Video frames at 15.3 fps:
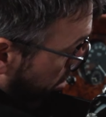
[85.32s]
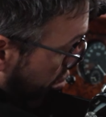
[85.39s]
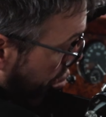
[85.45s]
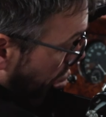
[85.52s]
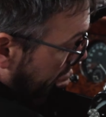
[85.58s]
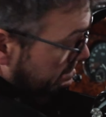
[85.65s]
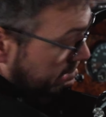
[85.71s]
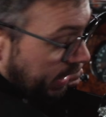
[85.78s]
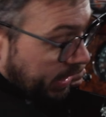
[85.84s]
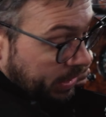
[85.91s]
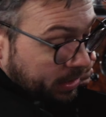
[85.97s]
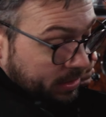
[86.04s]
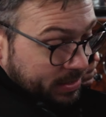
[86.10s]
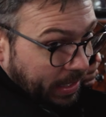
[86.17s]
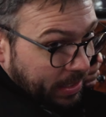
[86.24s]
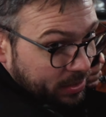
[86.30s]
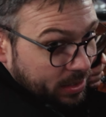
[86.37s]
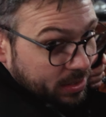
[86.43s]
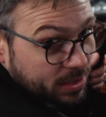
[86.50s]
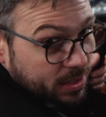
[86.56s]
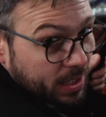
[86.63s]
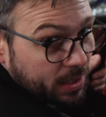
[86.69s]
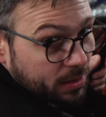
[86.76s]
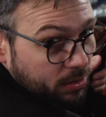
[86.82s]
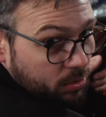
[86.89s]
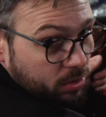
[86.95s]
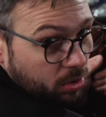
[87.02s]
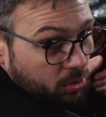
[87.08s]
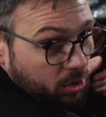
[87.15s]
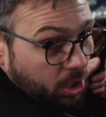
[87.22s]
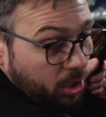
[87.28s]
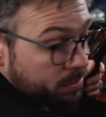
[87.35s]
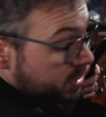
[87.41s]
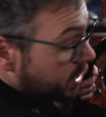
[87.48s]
the chassis down underneath on long arms